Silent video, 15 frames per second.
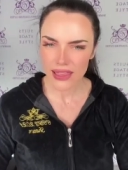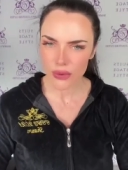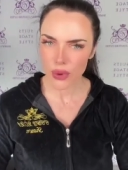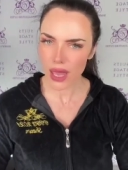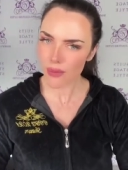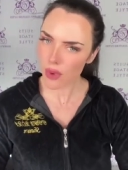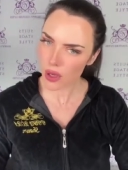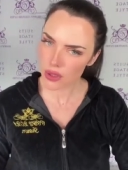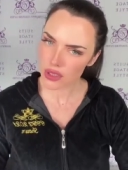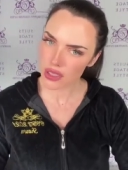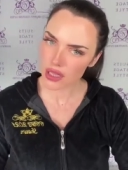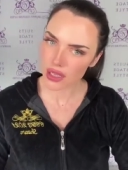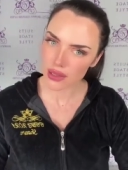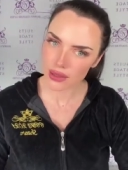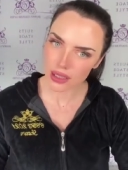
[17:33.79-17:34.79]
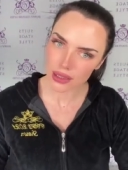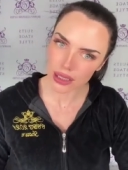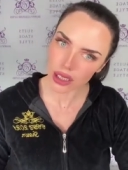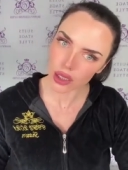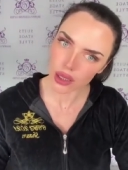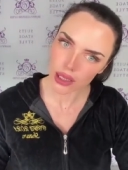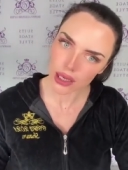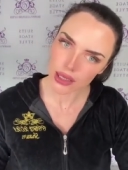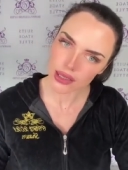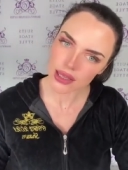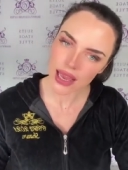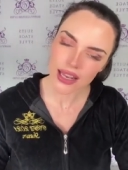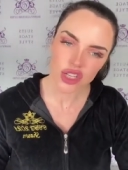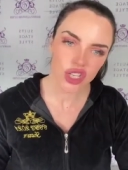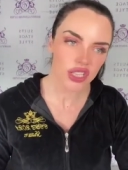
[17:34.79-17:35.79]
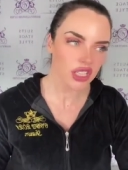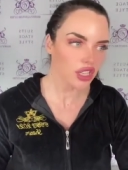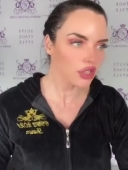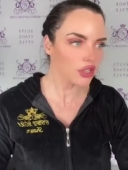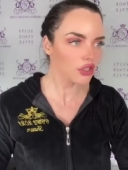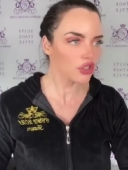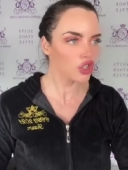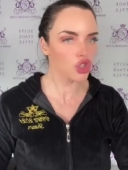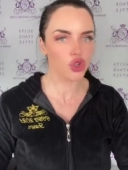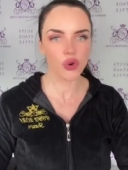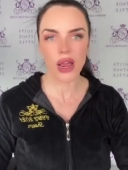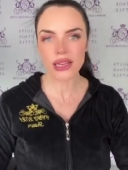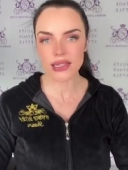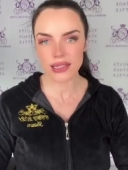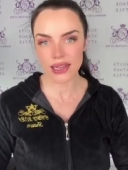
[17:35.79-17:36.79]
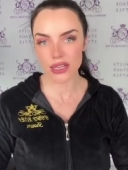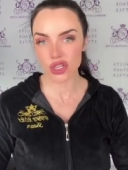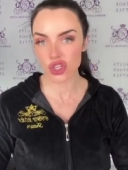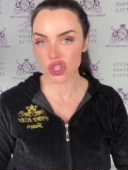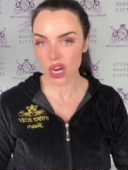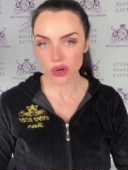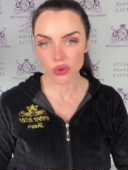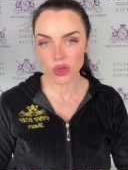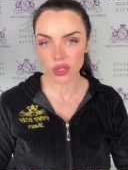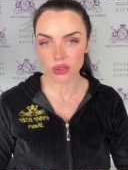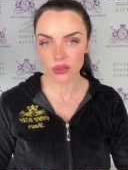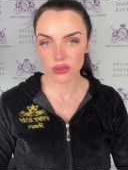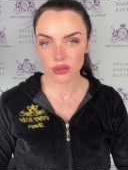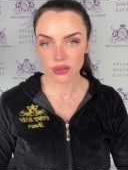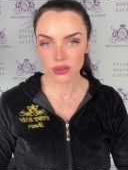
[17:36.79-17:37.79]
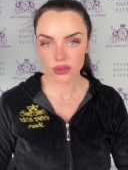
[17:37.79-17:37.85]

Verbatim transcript: I think we got most of the, the little things. And just stress in general.